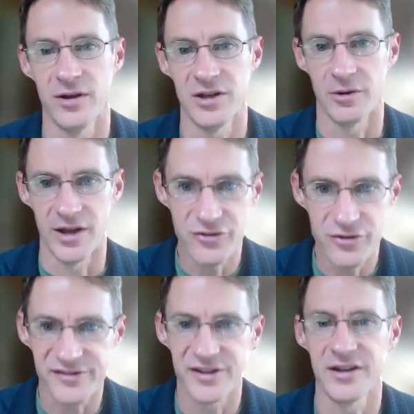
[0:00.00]
are
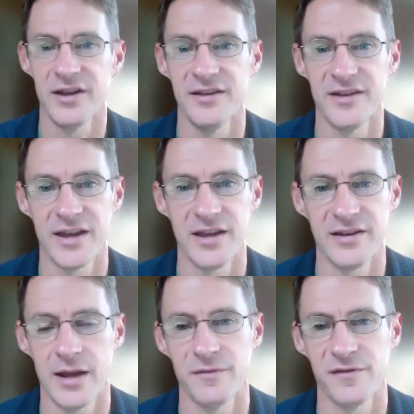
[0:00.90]
interested in taking
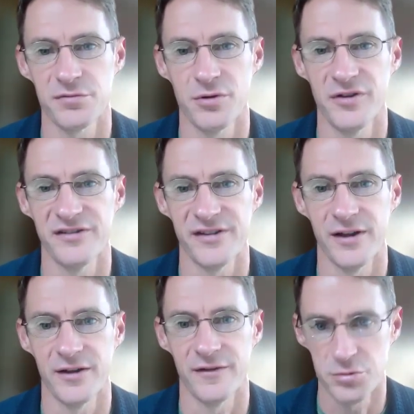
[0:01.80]
teams through this
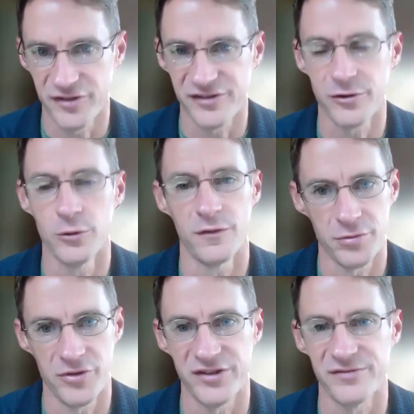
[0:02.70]
tool,
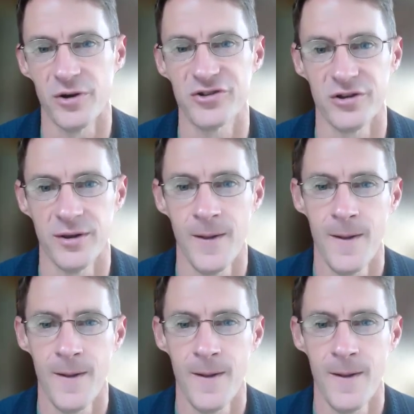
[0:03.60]
through this module,